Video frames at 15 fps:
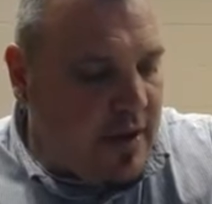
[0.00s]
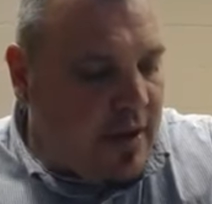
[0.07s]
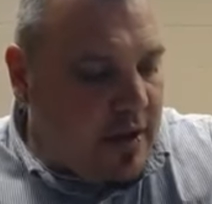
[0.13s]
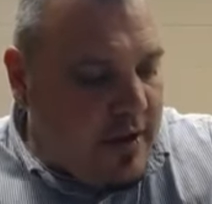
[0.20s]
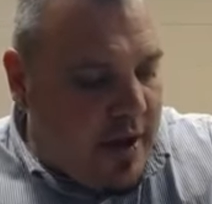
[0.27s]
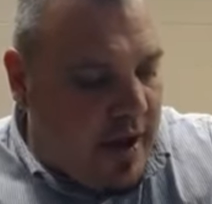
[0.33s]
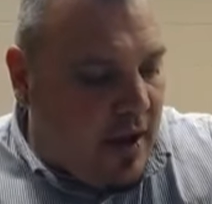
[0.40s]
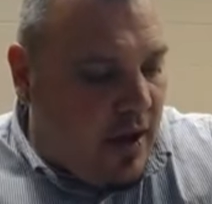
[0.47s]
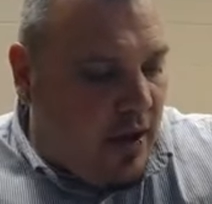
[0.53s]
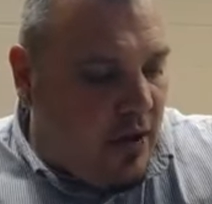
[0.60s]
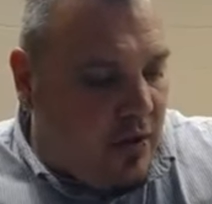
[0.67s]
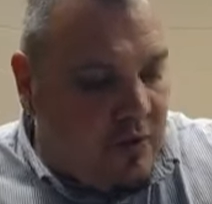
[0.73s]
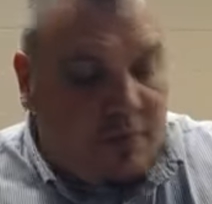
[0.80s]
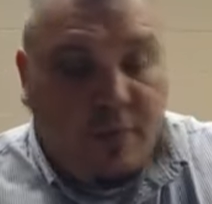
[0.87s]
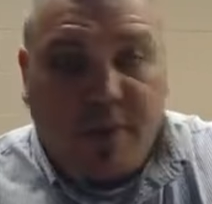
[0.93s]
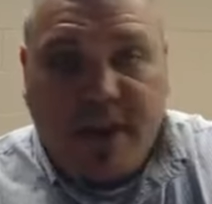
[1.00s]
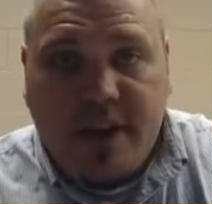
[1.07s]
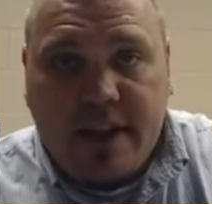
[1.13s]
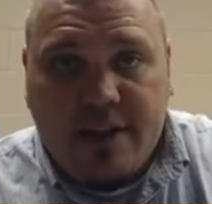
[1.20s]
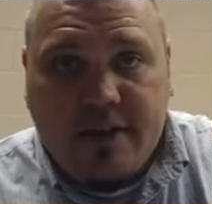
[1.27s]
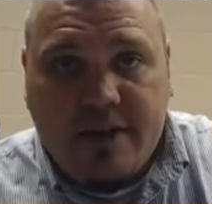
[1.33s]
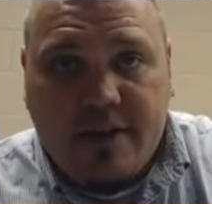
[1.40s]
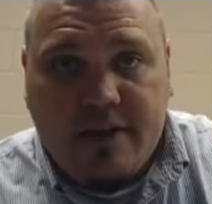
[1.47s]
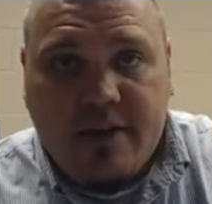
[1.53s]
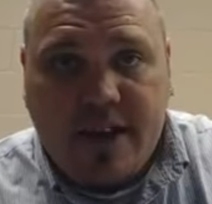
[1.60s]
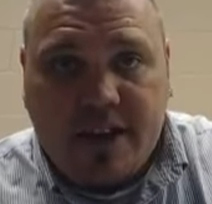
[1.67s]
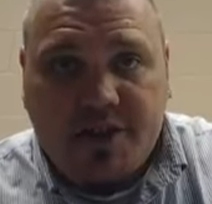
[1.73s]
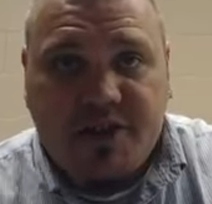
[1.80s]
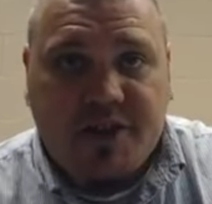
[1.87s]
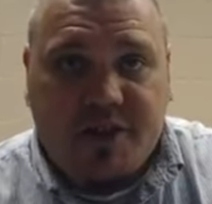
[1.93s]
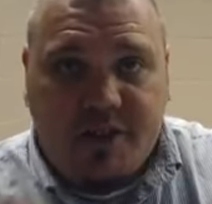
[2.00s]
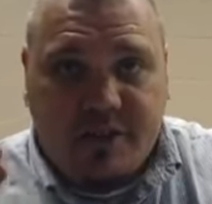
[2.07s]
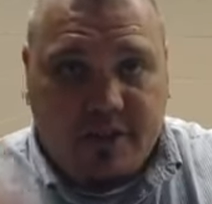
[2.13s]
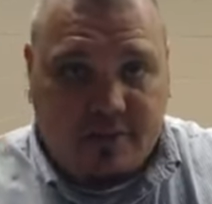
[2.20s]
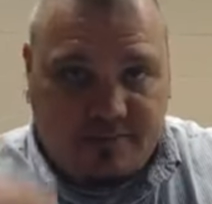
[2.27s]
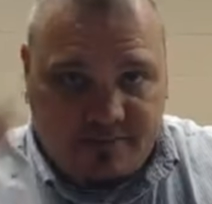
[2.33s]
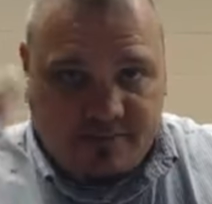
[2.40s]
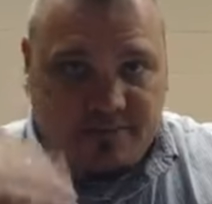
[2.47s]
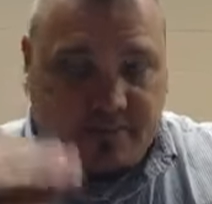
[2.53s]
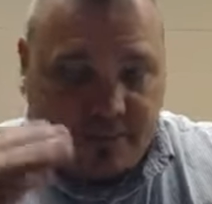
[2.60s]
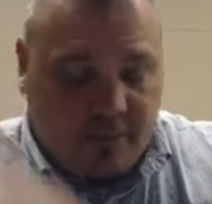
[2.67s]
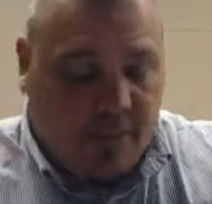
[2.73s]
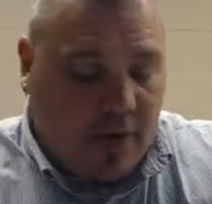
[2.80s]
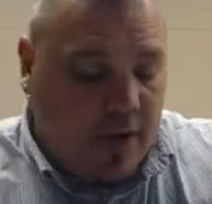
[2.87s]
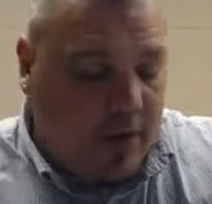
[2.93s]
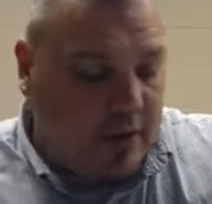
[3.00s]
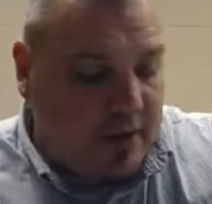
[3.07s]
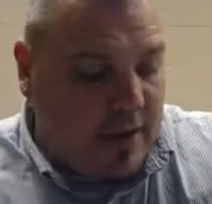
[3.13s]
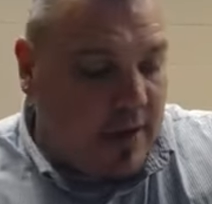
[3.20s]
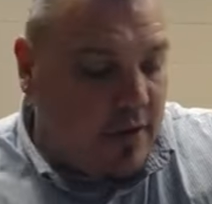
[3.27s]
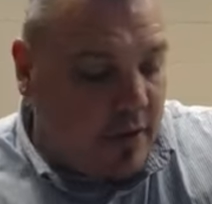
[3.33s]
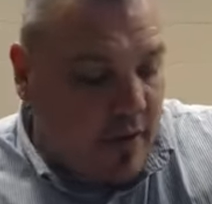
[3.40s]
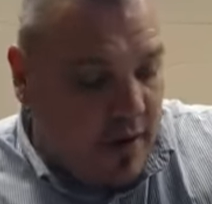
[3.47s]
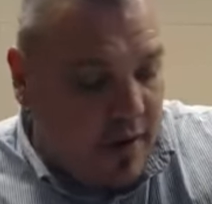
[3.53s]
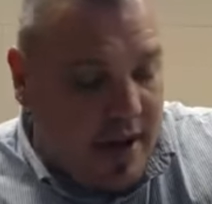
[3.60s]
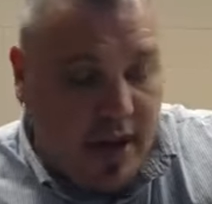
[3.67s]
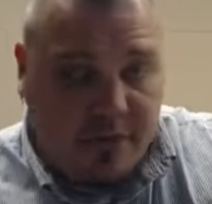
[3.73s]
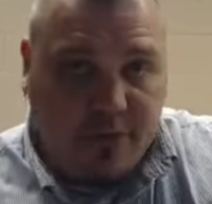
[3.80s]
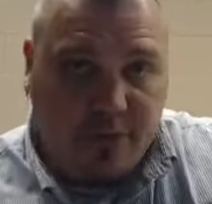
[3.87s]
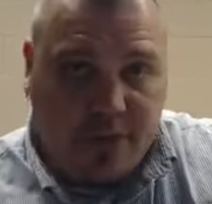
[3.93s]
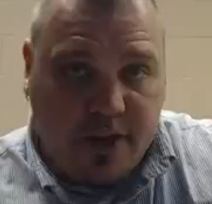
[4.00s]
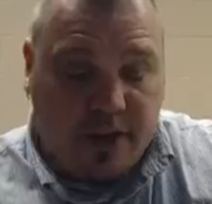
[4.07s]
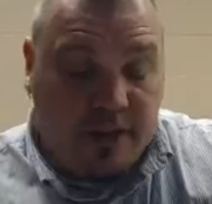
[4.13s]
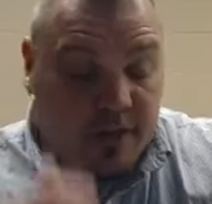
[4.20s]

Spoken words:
Now we get into the section later on after telling